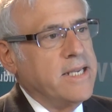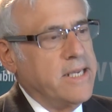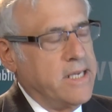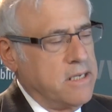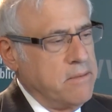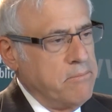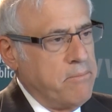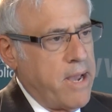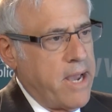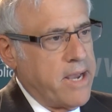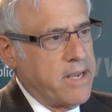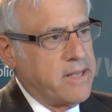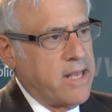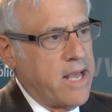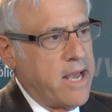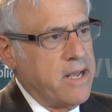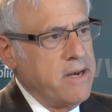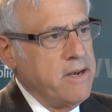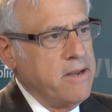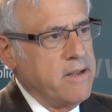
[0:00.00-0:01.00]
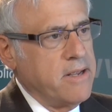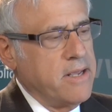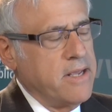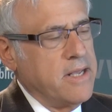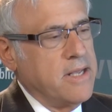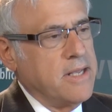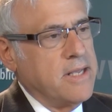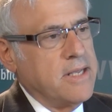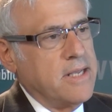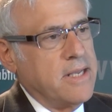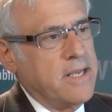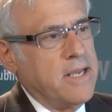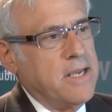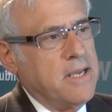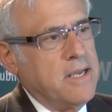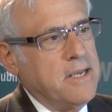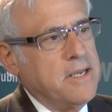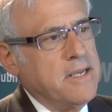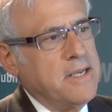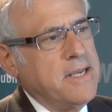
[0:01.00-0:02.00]
In Baghdad.
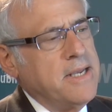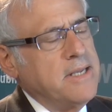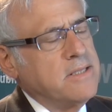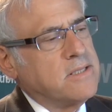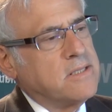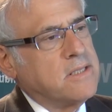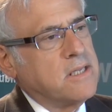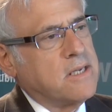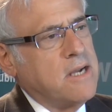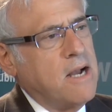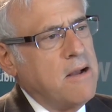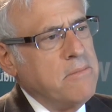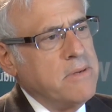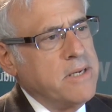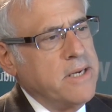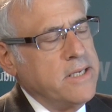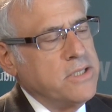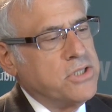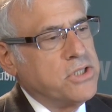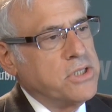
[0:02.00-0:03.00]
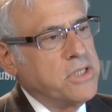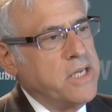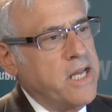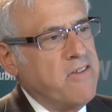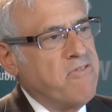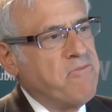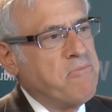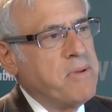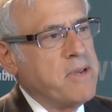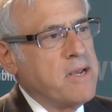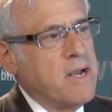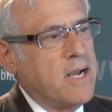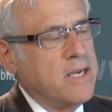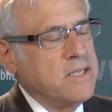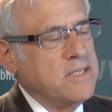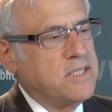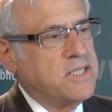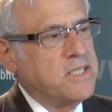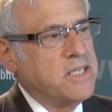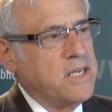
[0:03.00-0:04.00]
It's the combination
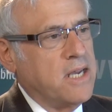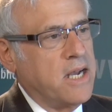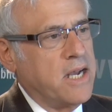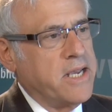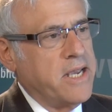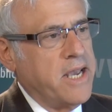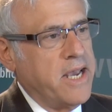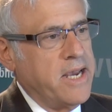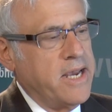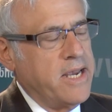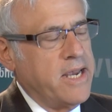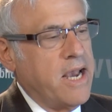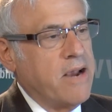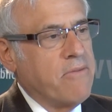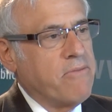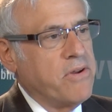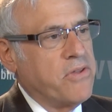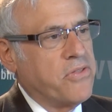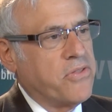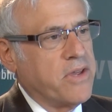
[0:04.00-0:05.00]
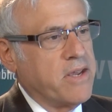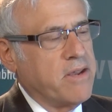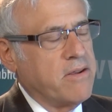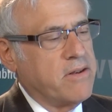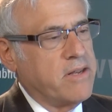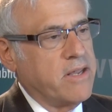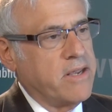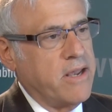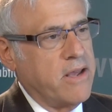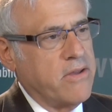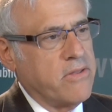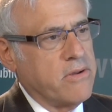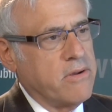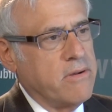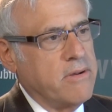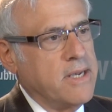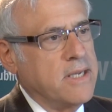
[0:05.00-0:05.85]
FBI, CIA, everything together.